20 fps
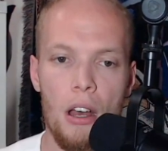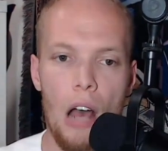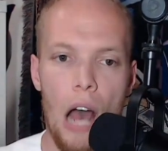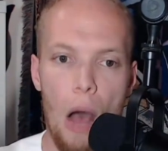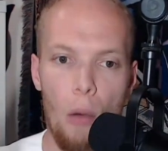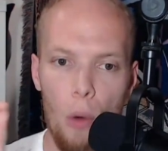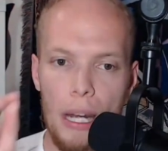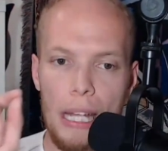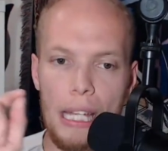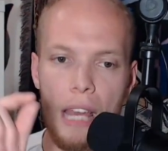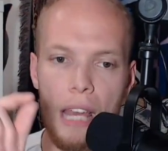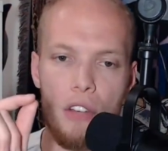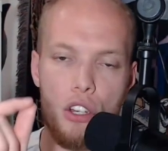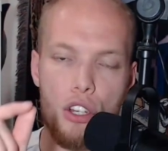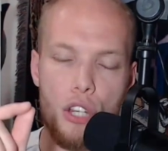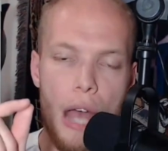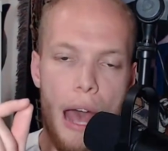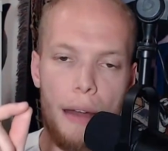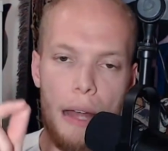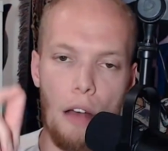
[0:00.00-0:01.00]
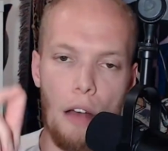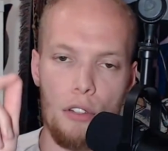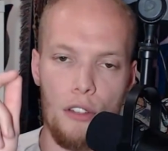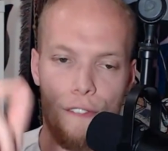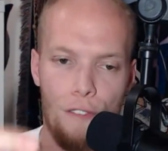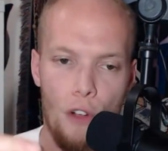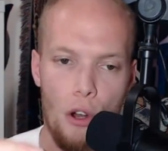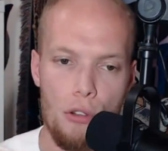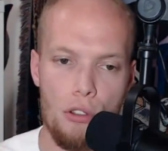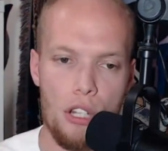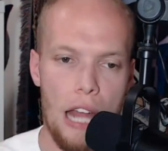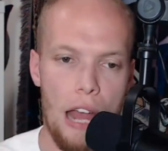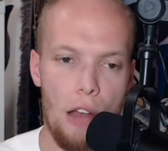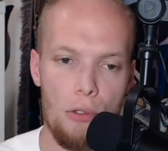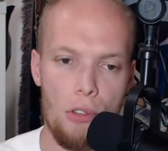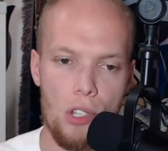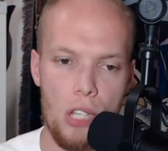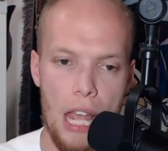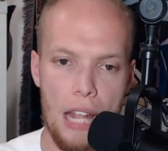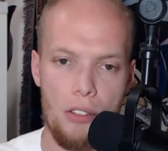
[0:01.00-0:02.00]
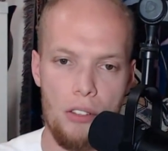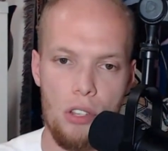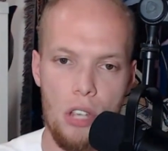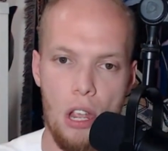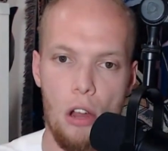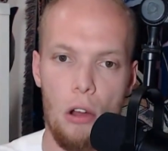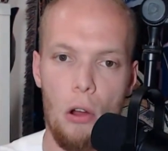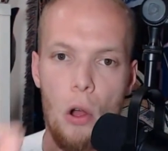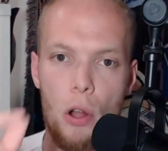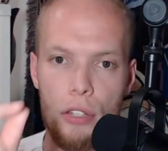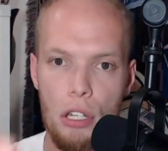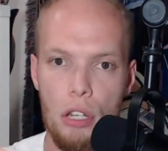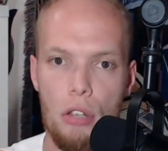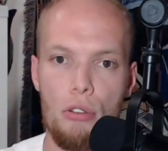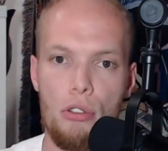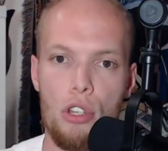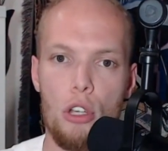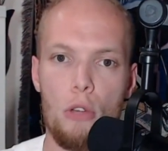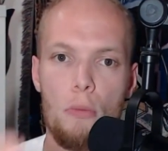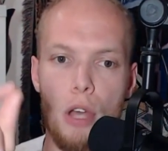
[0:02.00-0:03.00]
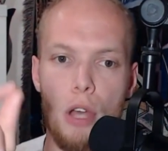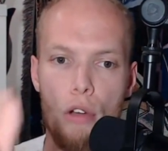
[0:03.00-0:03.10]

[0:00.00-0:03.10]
I want to give a shout out to First Down Saints here on YouTube.